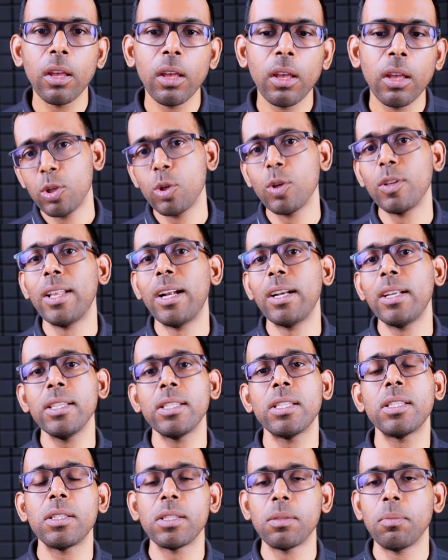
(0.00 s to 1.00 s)
So that
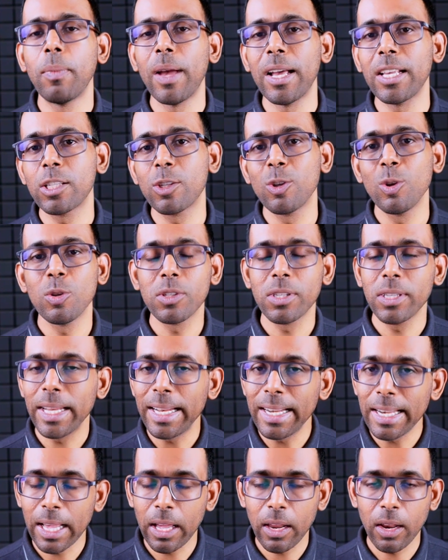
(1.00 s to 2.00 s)
is Maslow's
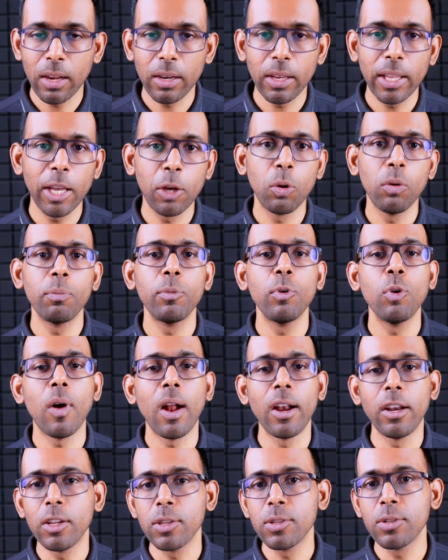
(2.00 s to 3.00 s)
need hierarchy. I hope you
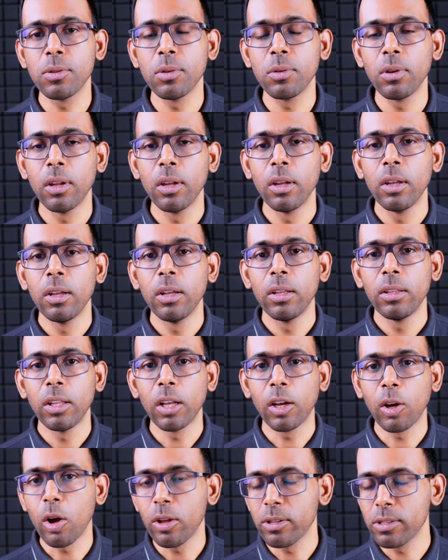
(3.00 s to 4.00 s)
understood the
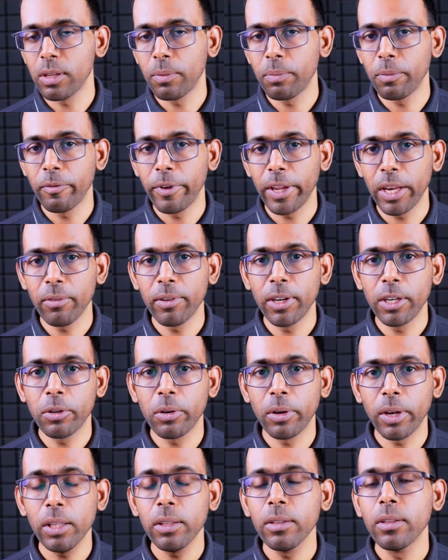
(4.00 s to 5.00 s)
concept very well
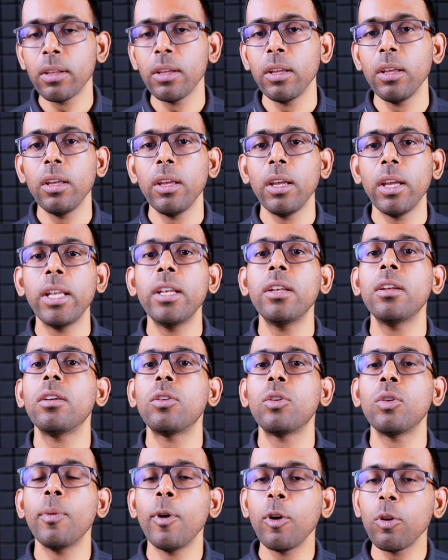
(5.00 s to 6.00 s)
today. In
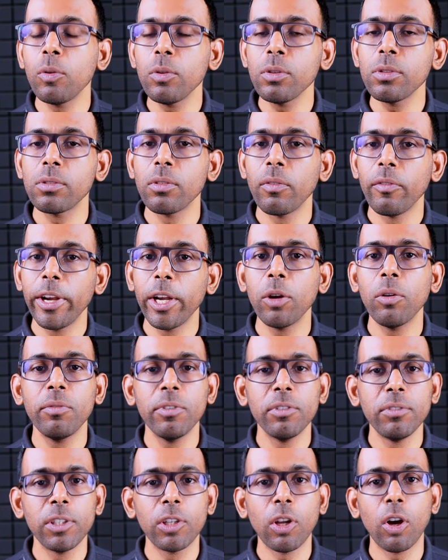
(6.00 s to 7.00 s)
tomorrow's video,
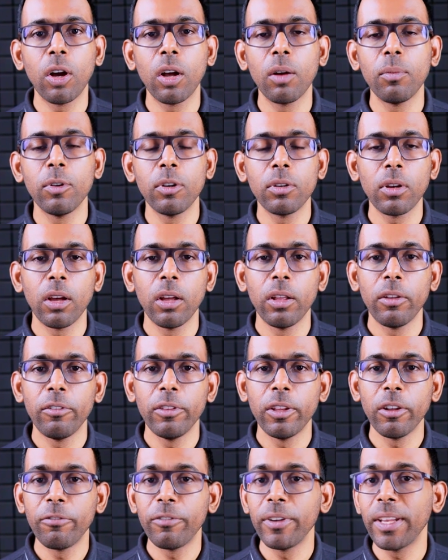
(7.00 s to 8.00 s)
we will talk about
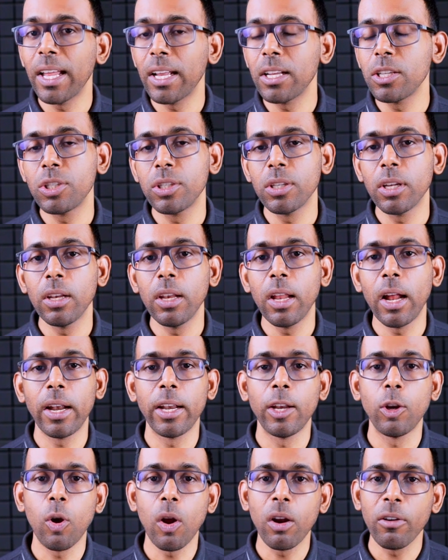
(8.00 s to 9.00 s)
the financial
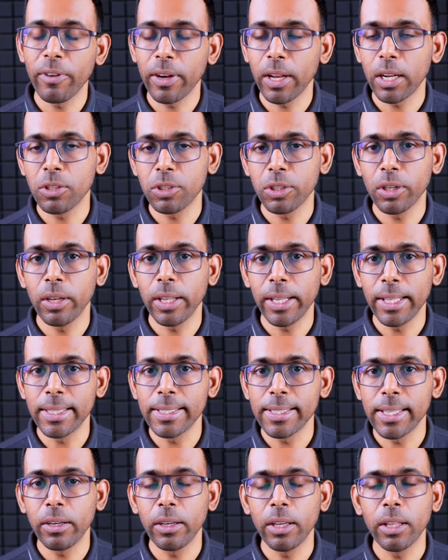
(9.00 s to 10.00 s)
and non-financial
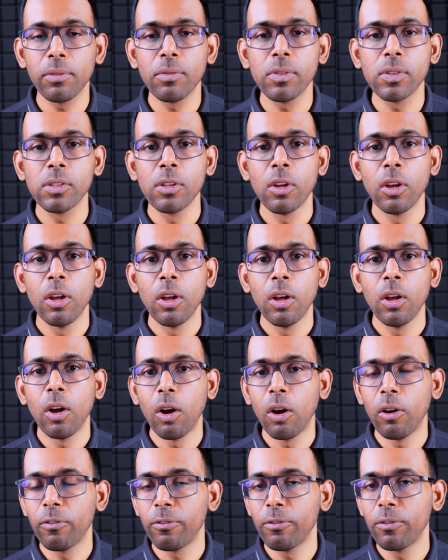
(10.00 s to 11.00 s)
incentives
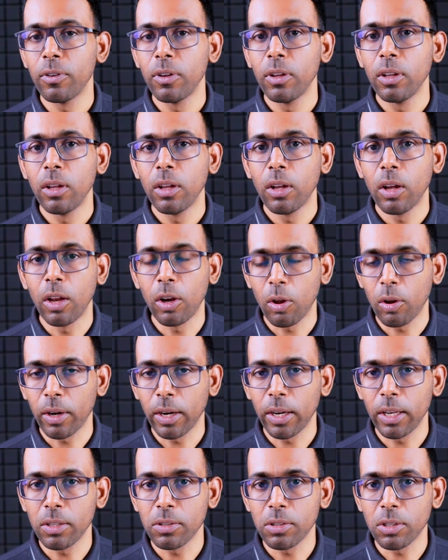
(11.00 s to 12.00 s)
of an
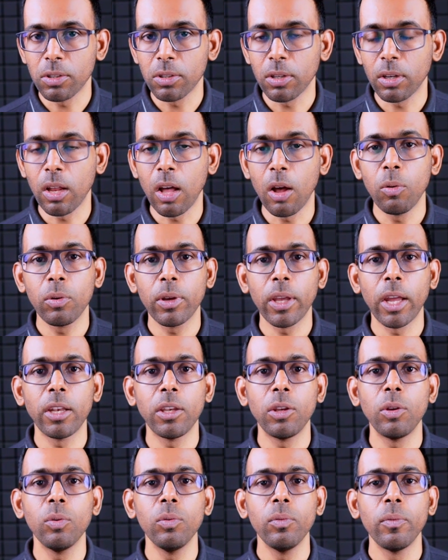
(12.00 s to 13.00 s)
organization. How can
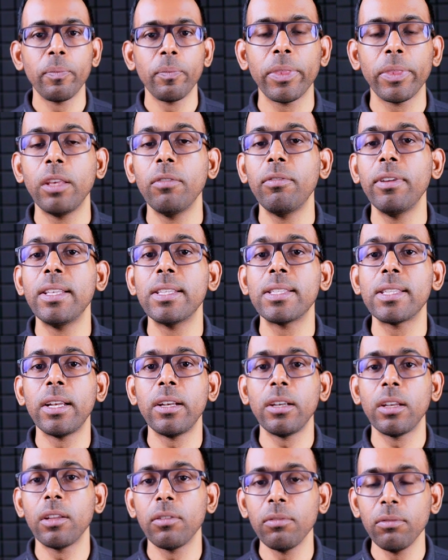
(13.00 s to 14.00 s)
you give
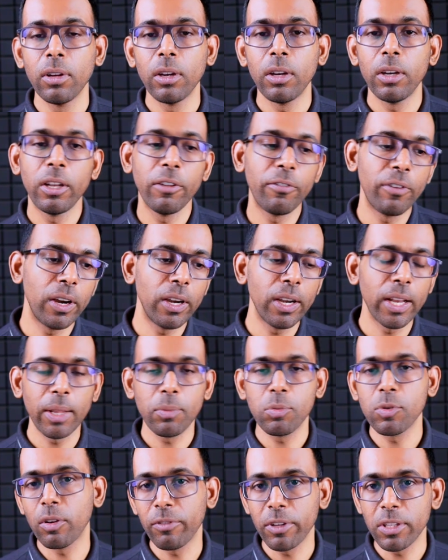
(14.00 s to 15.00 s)
different
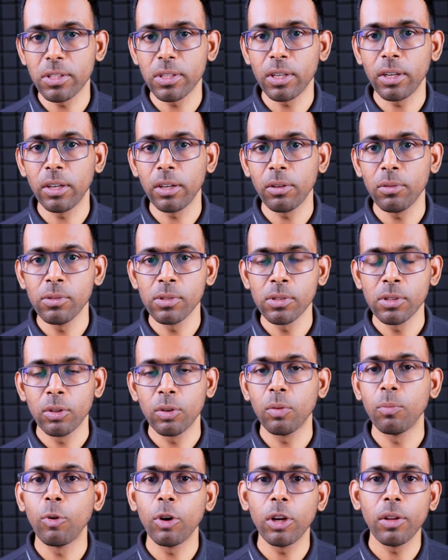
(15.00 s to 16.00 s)
types of incentives
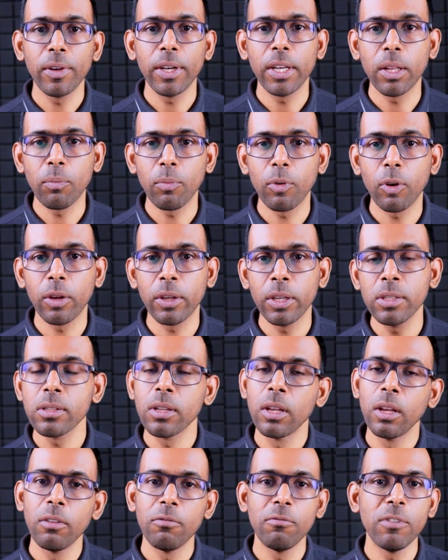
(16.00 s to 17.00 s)
to motivate employees?
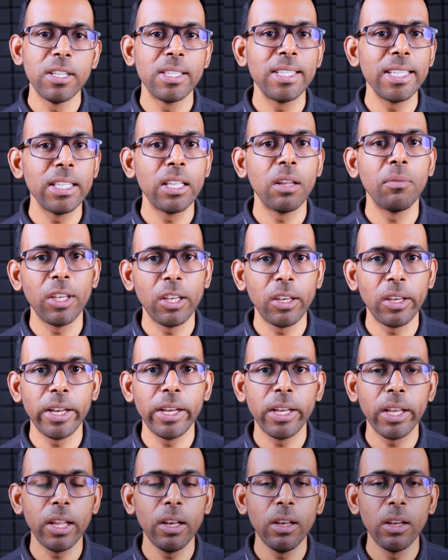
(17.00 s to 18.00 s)
We'll see them in
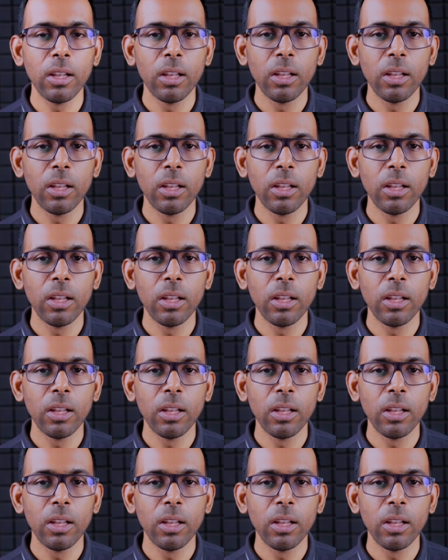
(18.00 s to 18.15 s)
detail.